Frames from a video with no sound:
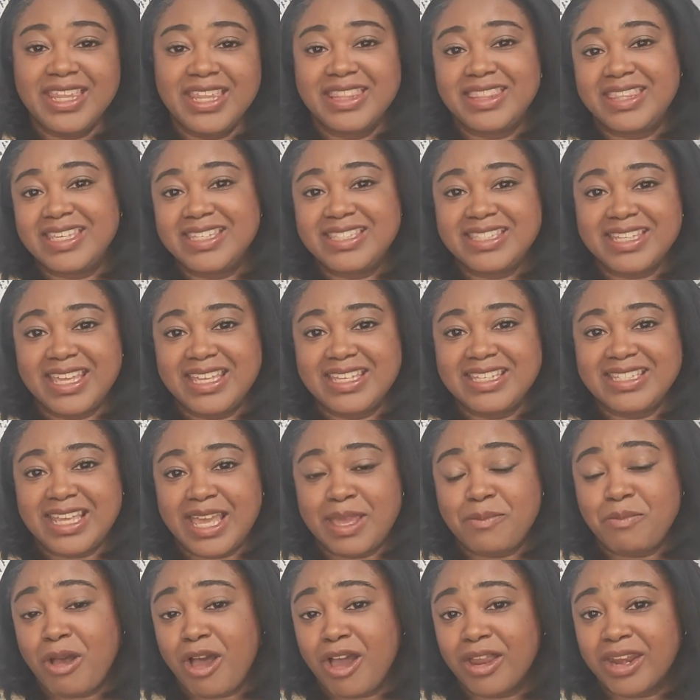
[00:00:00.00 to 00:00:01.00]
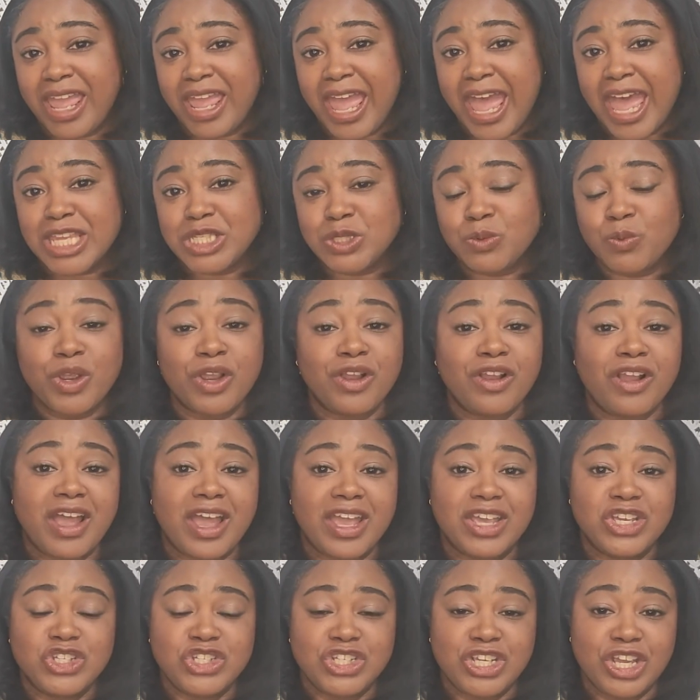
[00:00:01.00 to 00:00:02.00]
This is a podcast where
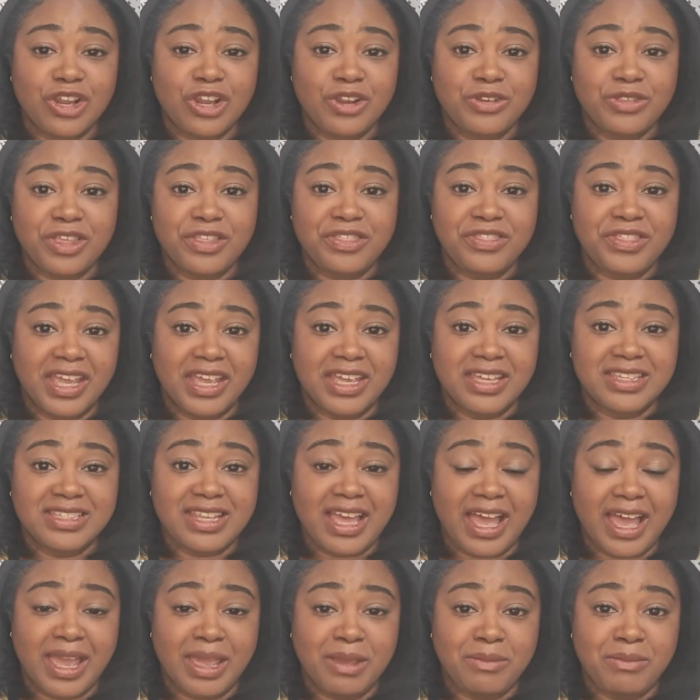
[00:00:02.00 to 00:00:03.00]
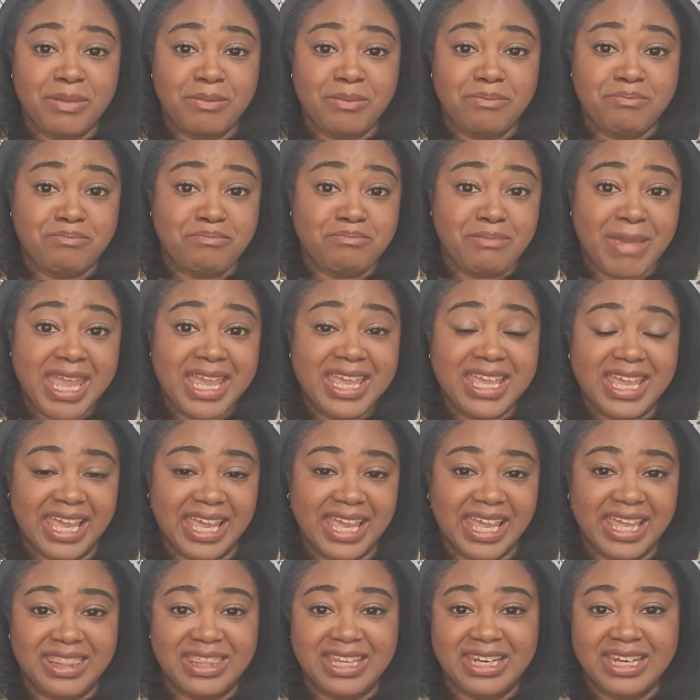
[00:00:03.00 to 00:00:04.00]
I share the things I'm
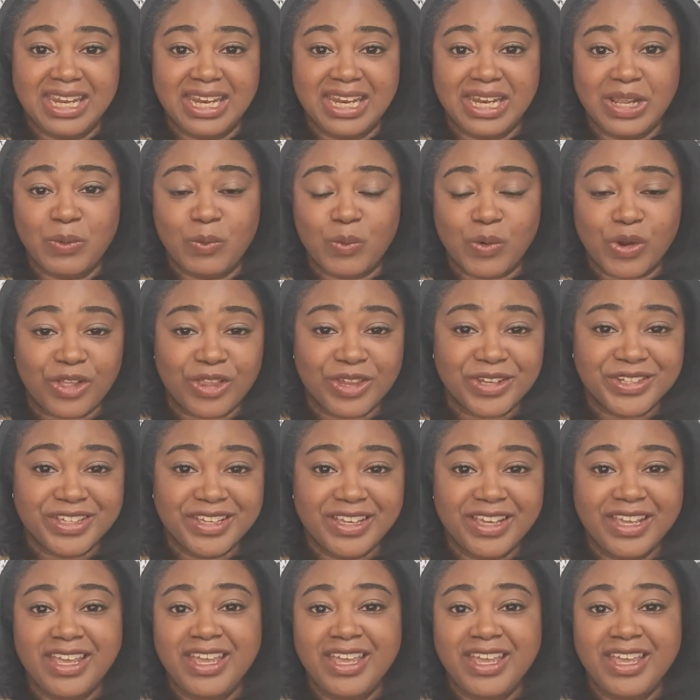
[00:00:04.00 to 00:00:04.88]
making in the knitting world.